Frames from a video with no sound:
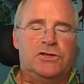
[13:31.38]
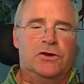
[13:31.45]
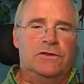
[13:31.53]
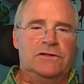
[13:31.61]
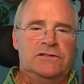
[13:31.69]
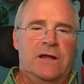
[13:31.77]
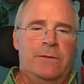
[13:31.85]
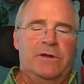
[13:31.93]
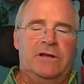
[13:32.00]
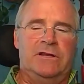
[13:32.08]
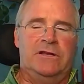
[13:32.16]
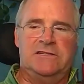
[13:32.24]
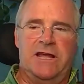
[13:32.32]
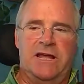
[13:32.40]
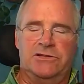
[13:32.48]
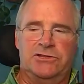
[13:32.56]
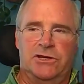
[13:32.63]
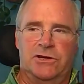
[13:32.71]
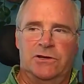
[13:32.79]
So the stomach
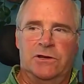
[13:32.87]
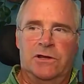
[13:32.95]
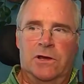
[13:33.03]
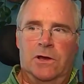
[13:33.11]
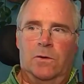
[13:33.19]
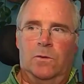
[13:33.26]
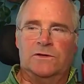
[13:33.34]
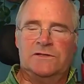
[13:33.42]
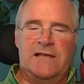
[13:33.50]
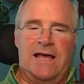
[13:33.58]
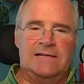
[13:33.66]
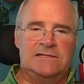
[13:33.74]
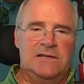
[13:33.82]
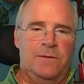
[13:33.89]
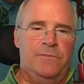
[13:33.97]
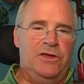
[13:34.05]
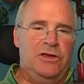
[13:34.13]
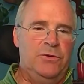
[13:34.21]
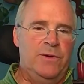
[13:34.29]
distension, was that
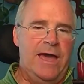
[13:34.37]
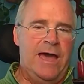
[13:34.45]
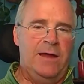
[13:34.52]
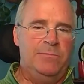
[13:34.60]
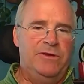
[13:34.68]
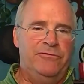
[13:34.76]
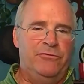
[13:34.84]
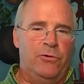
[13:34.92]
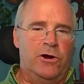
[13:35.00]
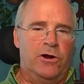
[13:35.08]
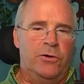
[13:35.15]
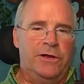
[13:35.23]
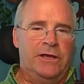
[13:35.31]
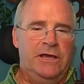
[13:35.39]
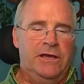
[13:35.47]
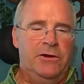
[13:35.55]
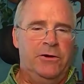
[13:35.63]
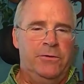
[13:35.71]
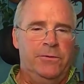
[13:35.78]
something you had before going
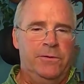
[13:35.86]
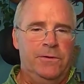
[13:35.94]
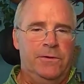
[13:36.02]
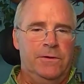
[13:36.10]
keto?